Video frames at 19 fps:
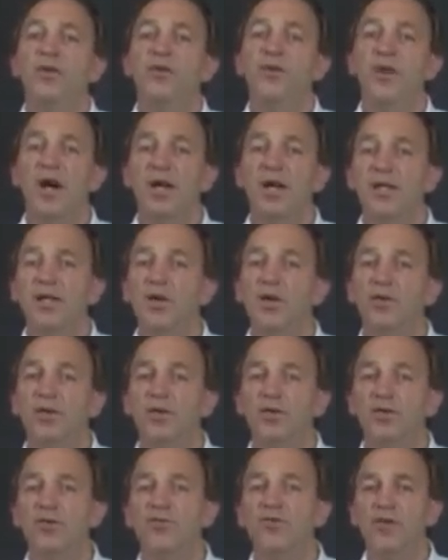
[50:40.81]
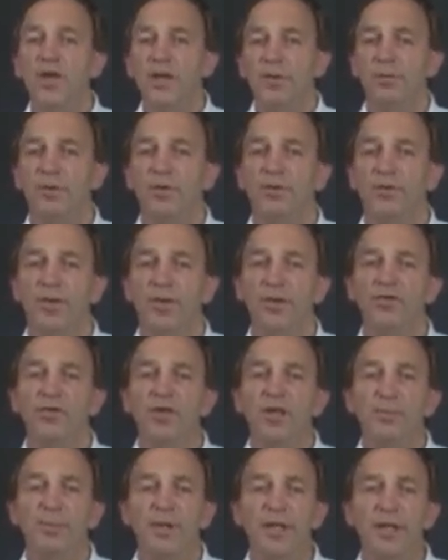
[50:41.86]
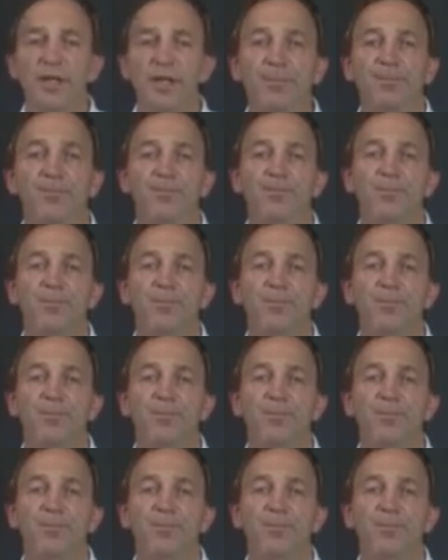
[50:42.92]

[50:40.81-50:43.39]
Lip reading: diagnosis and treatment for the GP.